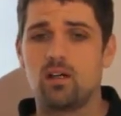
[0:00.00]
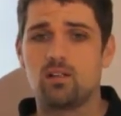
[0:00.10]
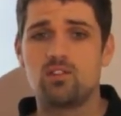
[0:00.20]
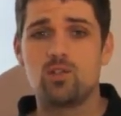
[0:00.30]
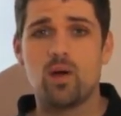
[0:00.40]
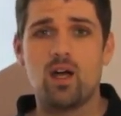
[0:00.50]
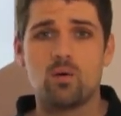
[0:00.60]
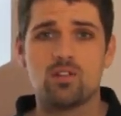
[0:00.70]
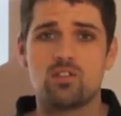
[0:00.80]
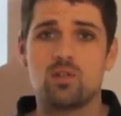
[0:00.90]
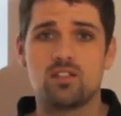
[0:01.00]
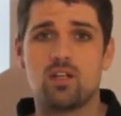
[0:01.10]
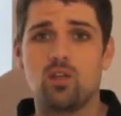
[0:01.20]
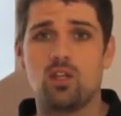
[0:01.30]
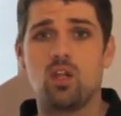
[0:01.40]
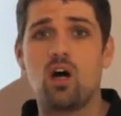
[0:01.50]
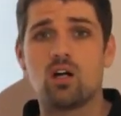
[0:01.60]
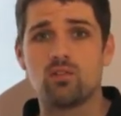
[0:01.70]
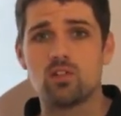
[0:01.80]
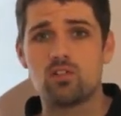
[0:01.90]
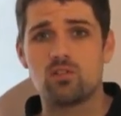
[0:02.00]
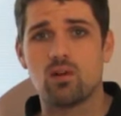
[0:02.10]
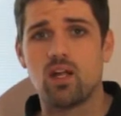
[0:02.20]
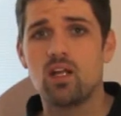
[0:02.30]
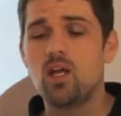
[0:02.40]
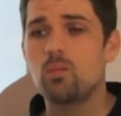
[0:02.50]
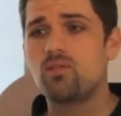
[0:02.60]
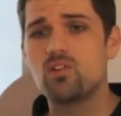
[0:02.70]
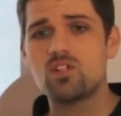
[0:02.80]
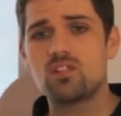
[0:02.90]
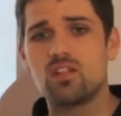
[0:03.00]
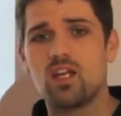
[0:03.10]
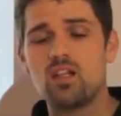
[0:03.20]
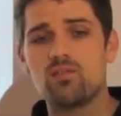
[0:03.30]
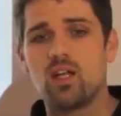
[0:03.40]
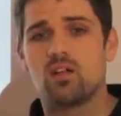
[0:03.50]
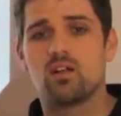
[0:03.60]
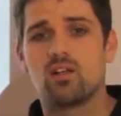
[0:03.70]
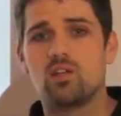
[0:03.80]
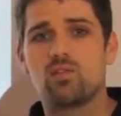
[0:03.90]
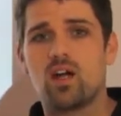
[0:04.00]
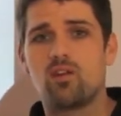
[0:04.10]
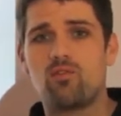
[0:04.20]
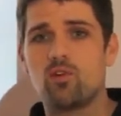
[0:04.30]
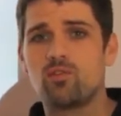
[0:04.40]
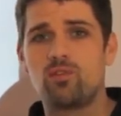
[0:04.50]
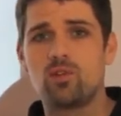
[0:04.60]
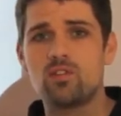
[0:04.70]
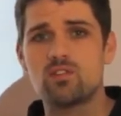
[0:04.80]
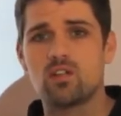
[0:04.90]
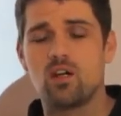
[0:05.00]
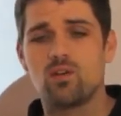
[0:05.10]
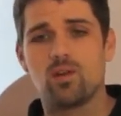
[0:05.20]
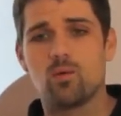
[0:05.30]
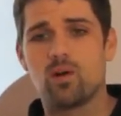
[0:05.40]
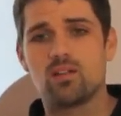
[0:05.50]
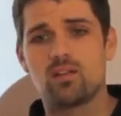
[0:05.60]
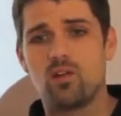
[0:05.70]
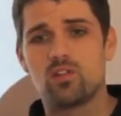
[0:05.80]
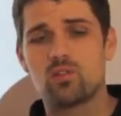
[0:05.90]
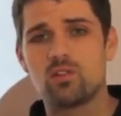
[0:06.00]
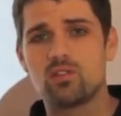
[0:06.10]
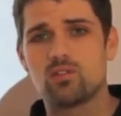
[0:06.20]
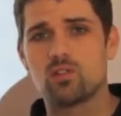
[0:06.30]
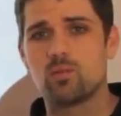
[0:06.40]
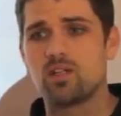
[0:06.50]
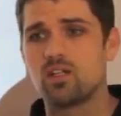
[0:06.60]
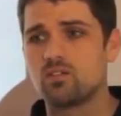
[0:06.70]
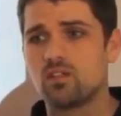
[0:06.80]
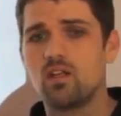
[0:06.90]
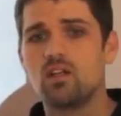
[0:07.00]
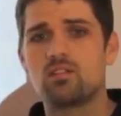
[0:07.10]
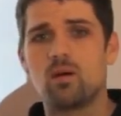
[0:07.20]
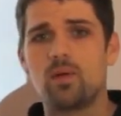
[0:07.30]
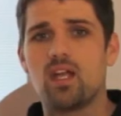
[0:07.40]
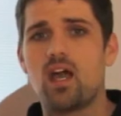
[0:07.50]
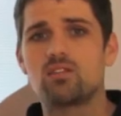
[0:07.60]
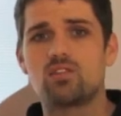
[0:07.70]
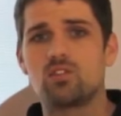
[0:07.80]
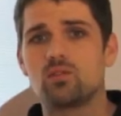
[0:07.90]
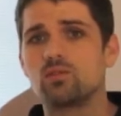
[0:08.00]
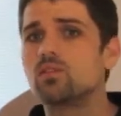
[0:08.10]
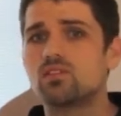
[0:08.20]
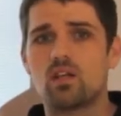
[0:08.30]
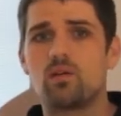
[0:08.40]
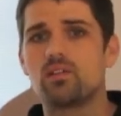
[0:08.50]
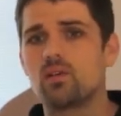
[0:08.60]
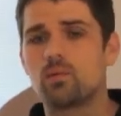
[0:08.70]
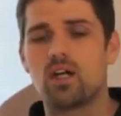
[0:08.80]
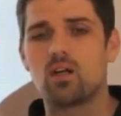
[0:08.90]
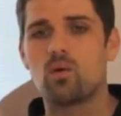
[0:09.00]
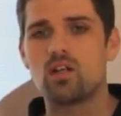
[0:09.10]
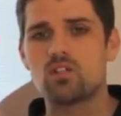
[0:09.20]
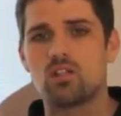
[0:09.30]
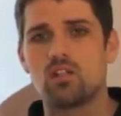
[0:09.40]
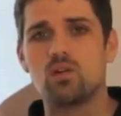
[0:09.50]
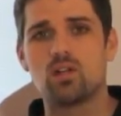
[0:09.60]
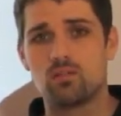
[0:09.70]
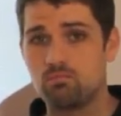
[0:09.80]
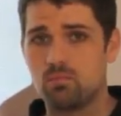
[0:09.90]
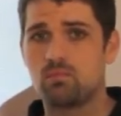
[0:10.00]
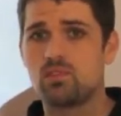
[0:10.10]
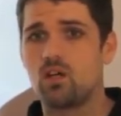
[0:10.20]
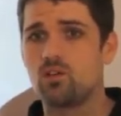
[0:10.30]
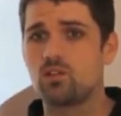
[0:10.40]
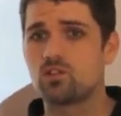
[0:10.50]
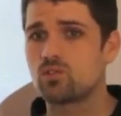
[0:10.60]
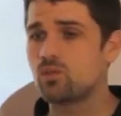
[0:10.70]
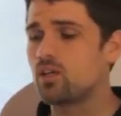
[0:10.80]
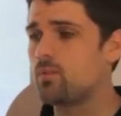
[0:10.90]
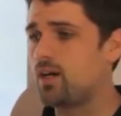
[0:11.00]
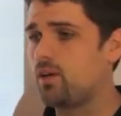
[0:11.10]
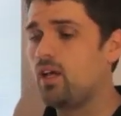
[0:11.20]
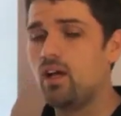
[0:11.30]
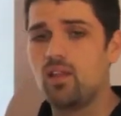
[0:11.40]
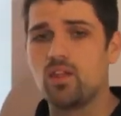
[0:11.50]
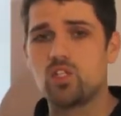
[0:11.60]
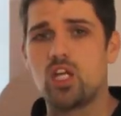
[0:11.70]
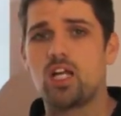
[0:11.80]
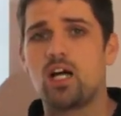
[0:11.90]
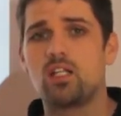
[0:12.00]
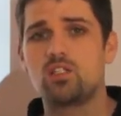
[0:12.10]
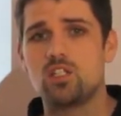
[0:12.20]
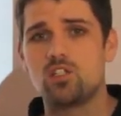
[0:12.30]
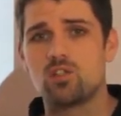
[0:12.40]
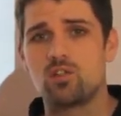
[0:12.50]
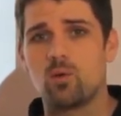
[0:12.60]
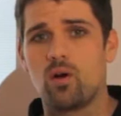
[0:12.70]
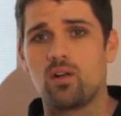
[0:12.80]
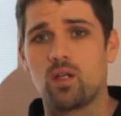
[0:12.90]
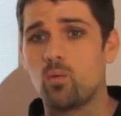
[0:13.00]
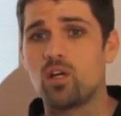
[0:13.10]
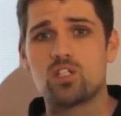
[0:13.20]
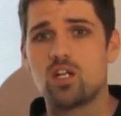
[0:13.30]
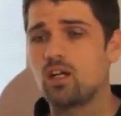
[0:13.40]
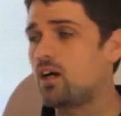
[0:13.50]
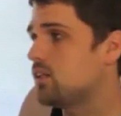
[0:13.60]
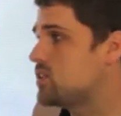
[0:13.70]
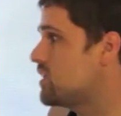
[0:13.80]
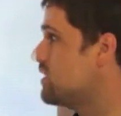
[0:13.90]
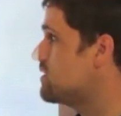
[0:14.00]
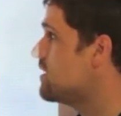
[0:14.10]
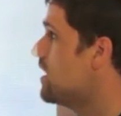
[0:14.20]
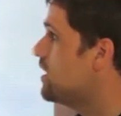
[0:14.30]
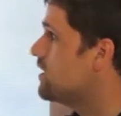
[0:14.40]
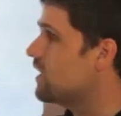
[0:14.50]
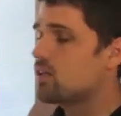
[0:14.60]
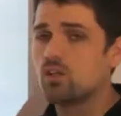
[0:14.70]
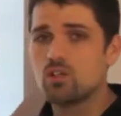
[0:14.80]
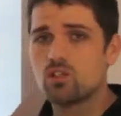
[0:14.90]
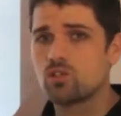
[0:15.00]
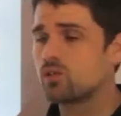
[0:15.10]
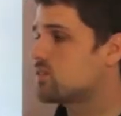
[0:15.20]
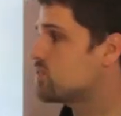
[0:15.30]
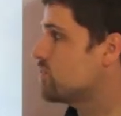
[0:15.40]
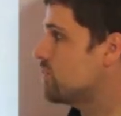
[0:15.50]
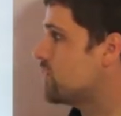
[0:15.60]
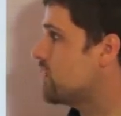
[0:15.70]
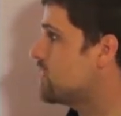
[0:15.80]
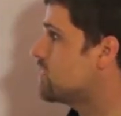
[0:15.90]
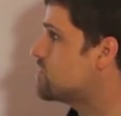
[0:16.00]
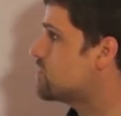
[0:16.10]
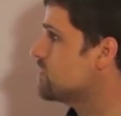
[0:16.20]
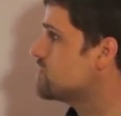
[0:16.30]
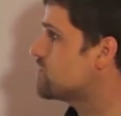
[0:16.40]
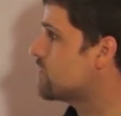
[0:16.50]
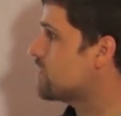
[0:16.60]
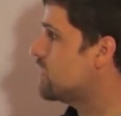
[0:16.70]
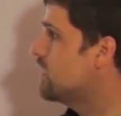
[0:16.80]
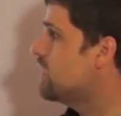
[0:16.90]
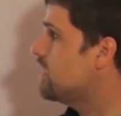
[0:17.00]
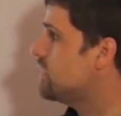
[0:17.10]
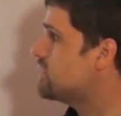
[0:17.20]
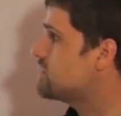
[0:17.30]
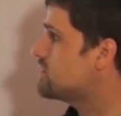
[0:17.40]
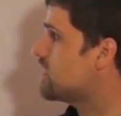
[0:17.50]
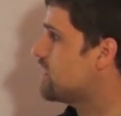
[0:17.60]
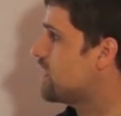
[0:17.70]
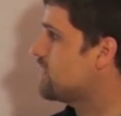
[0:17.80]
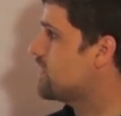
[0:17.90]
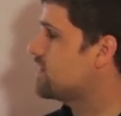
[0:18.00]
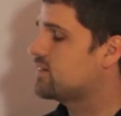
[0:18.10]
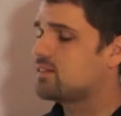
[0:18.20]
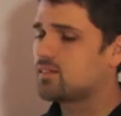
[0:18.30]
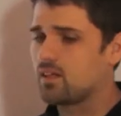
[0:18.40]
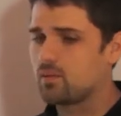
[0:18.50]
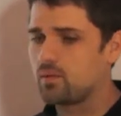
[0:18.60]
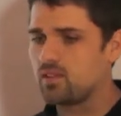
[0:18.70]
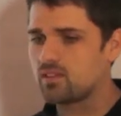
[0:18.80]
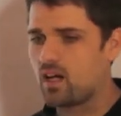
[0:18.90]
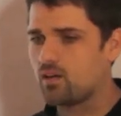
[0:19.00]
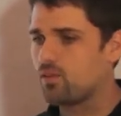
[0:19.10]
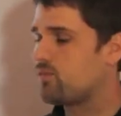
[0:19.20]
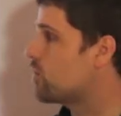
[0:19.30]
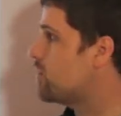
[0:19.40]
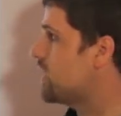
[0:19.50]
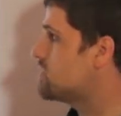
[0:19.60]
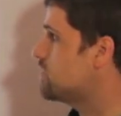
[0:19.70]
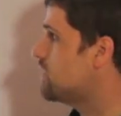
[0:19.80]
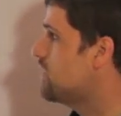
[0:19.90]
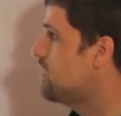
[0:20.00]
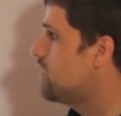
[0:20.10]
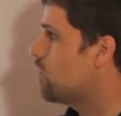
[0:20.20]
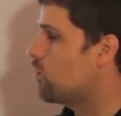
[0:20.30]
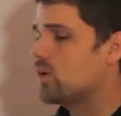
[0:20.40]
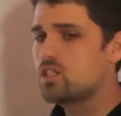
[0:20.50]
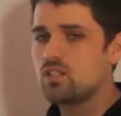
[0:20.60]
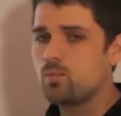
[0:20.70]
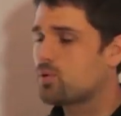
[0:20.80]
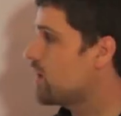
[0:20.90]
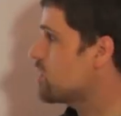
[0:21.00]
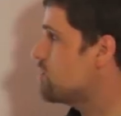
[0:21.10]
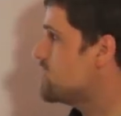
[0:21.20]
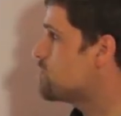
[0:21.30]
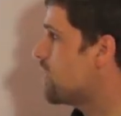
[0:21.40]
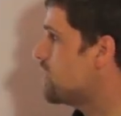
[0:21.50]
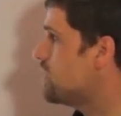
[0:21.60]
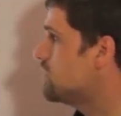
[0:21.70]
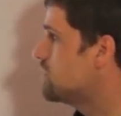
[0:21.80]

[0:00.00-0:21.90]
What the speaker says: 2 hours, you can tell the long version, right? But if you're just in the elevator and you've got 4 floors to go and you want to tell the short story because somebody asked you some kind of question, and you can tell your story about the Shakeology shirt you're wearing and what Shakeology is, you got to know your short story, right? The short story is, I like this kind of a format to it. What you did prior to Beachbody,